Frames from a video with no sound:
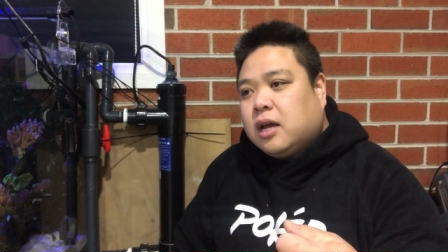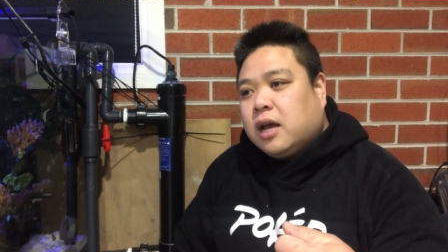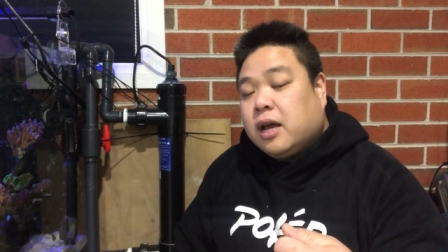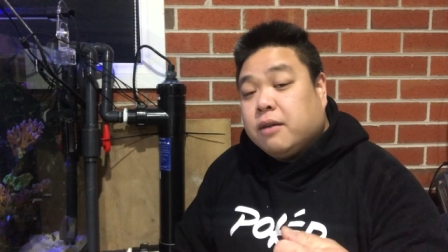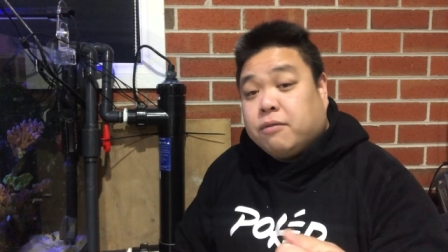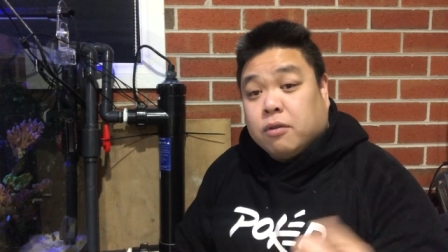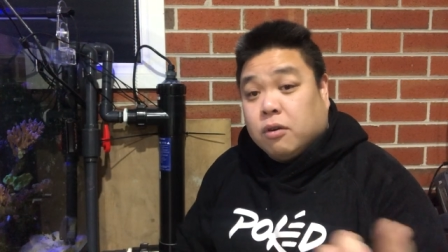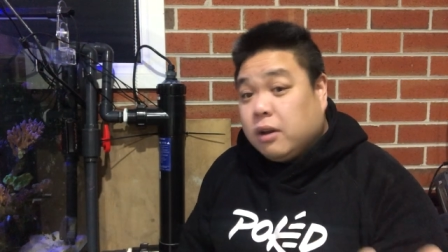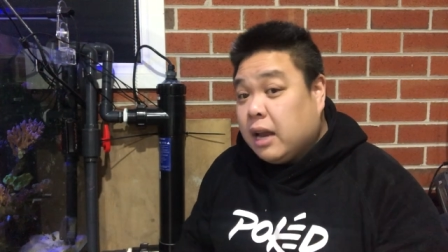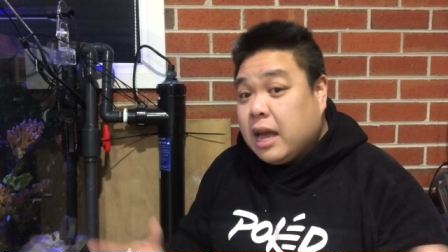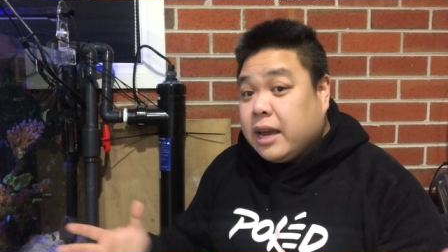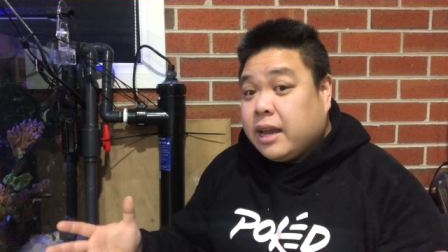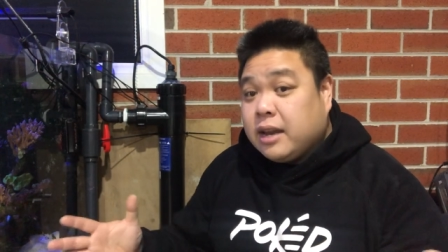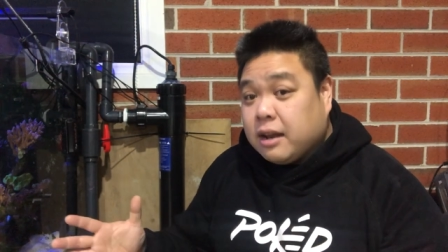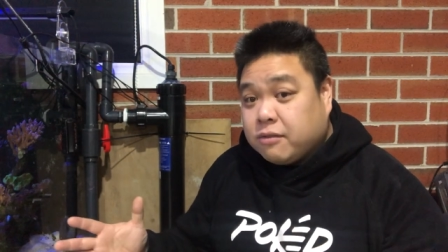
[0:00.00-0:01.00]
if you're
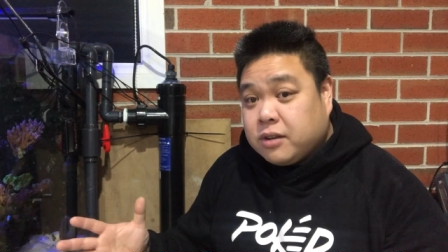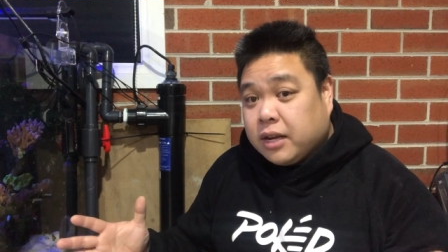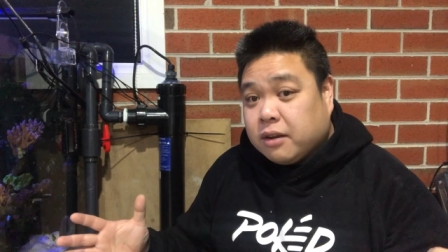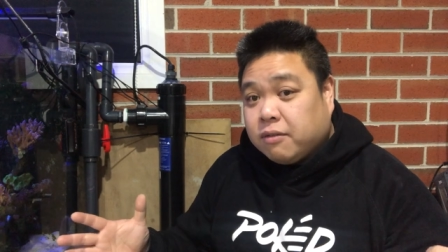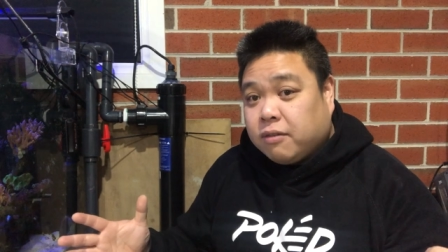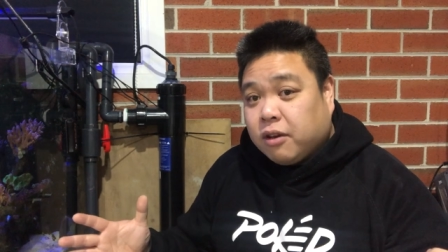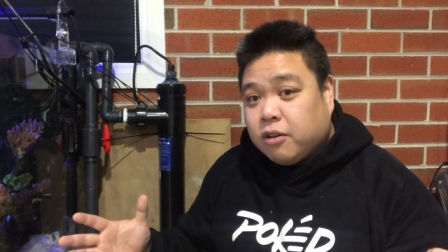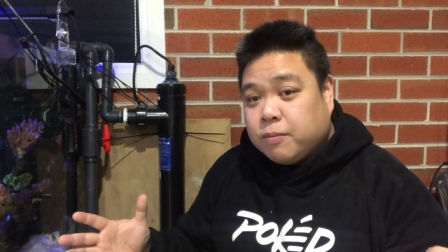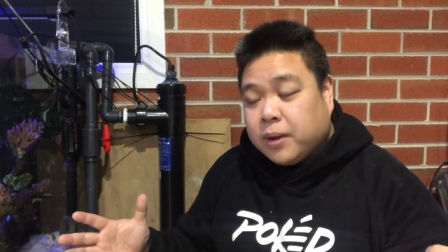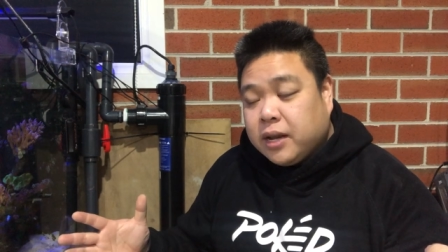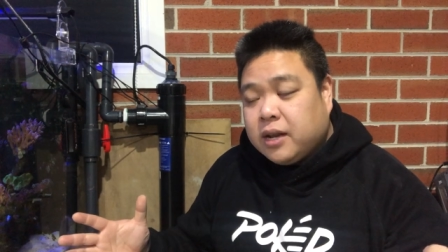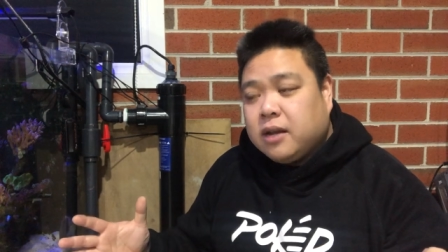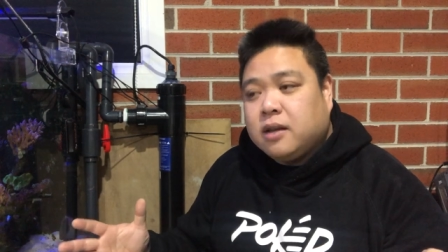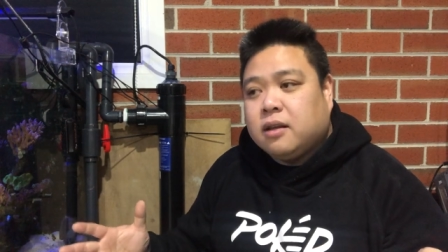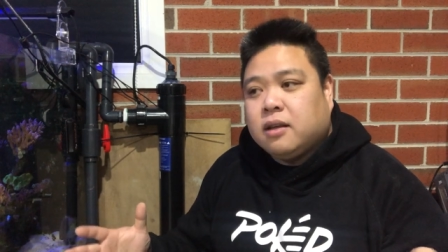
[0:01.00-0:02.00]
lucky enough to get a flow
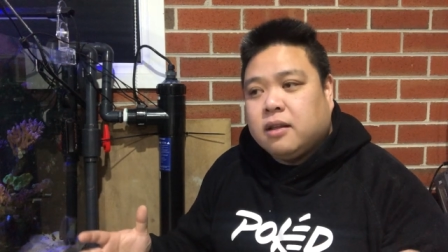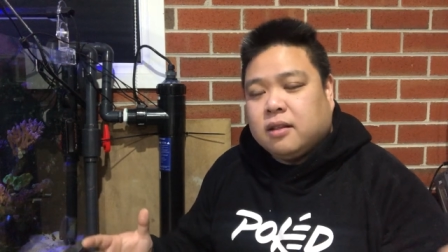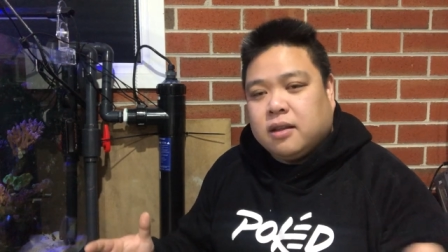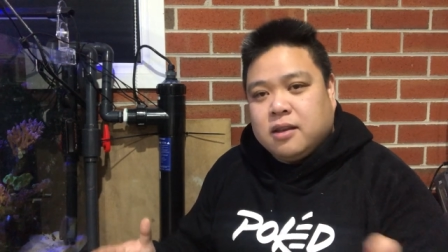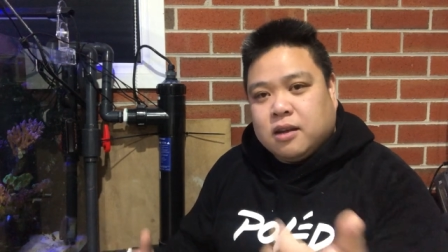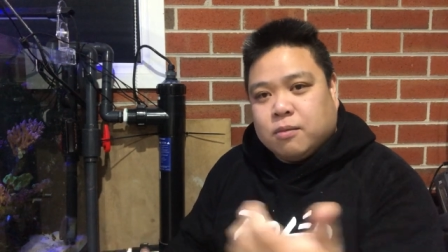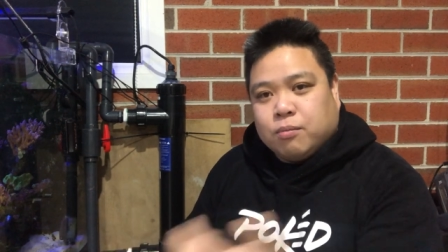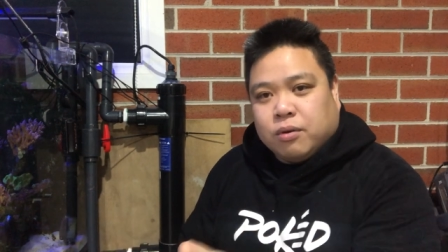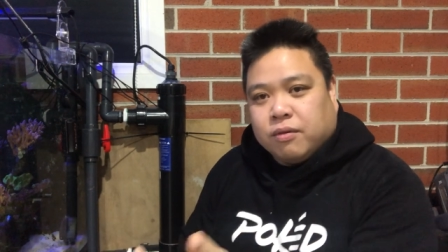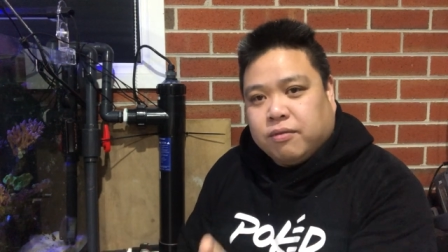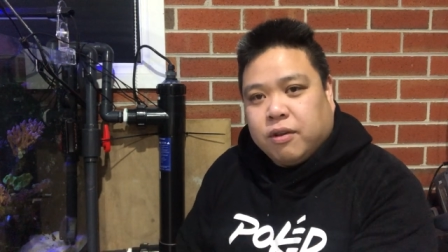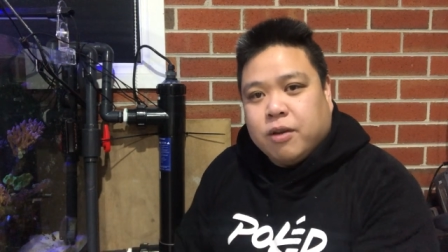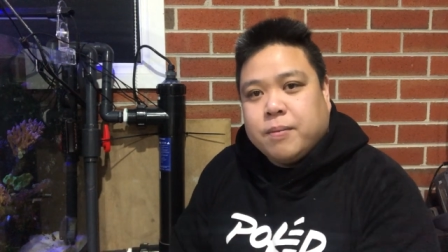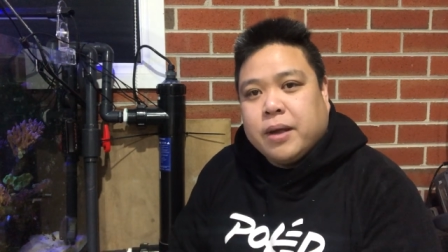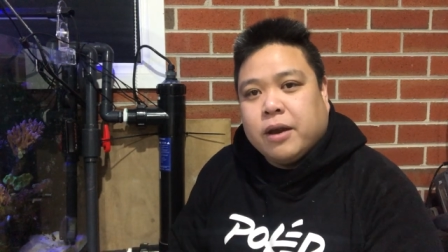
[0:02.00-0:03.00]
meter, then you can put a
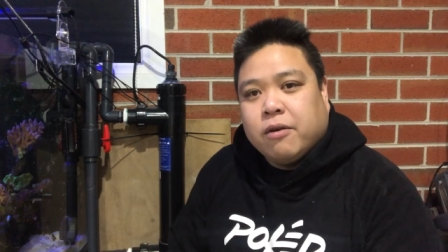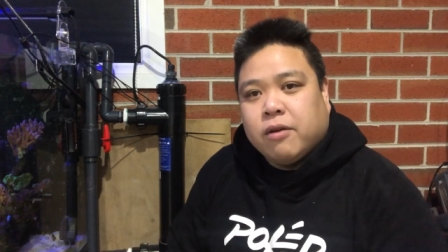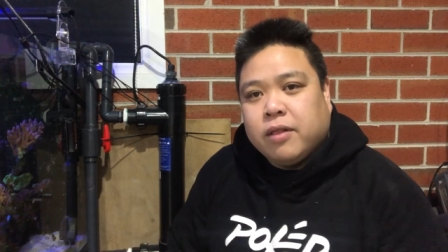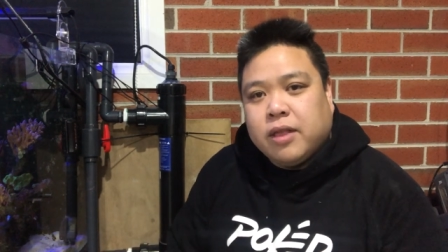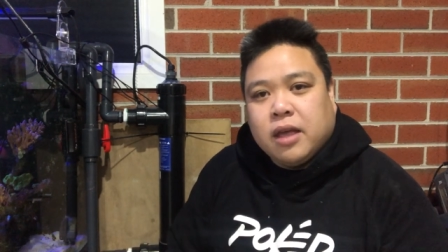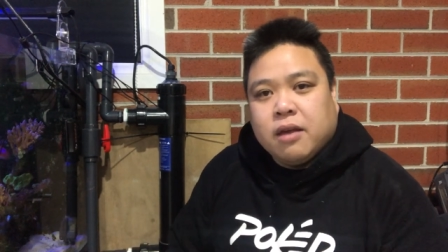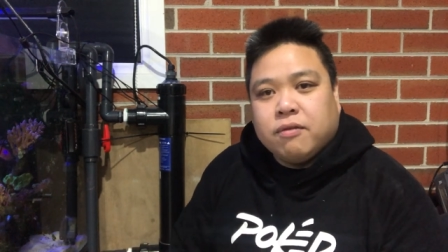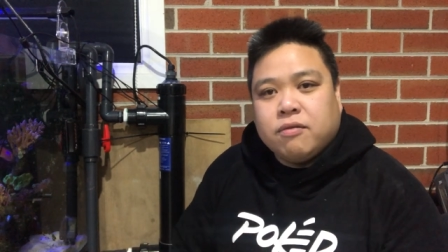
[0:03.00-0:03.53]
flow meter on there.